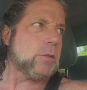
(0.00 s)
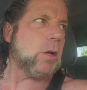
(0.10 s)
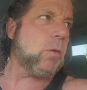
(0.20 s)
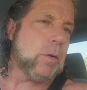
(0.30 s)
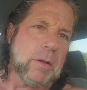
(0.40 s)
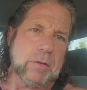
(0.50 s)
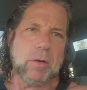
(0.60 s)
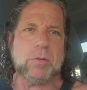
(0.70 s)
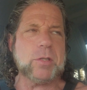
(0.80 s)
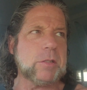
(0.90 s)
So
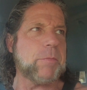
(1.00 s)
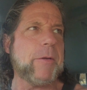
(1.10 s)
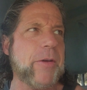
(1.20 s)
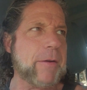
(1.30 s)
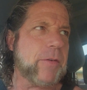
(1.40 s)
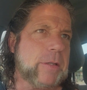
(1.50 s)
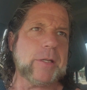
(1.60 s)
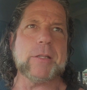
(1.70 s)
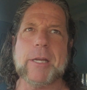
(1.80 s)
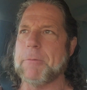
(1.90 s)
no insult to my fat friends
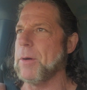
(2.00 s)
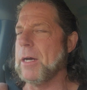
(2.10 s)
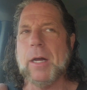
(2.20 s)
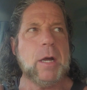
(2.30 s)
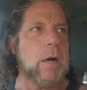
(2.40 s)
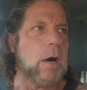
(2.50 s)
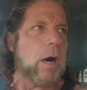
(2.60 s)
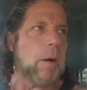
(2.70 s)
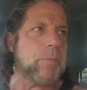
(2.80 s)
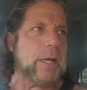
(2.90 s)
out there, but
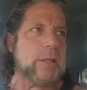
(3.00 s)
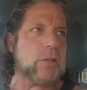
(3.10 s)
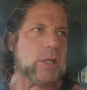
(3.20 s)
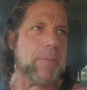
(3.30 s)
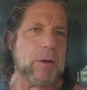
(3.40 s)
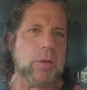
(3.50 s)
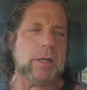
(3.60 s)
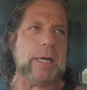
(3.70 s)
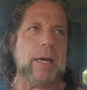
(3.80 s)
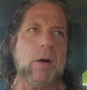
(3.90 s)
um, it's the same thing with a
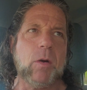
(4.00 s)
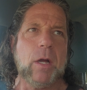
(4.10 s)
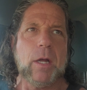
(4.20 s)
dyno.